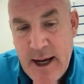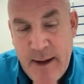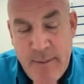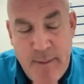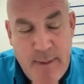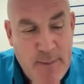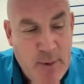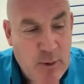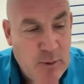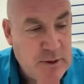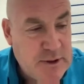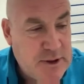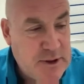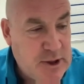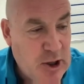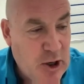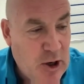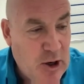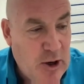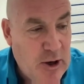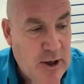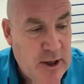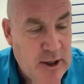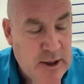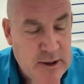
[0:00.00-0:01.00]
And we bought
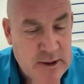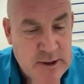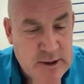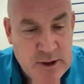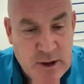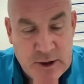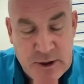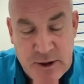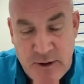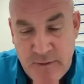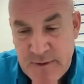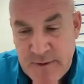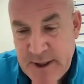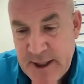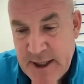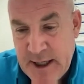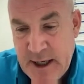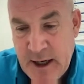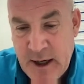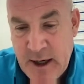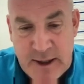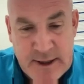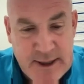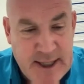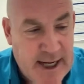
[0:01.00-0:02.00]
Scott, and Scott's obviously a
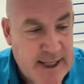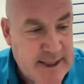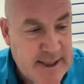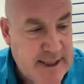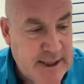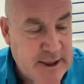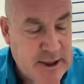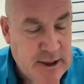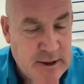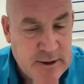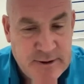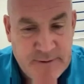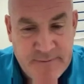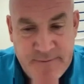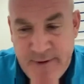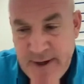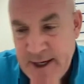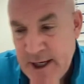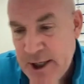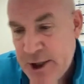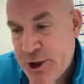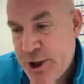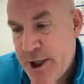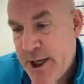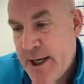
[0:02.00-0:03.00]
class act in terms of
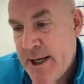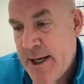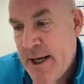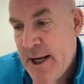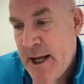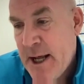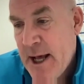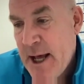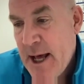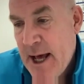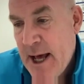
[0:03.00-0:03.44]
finishing.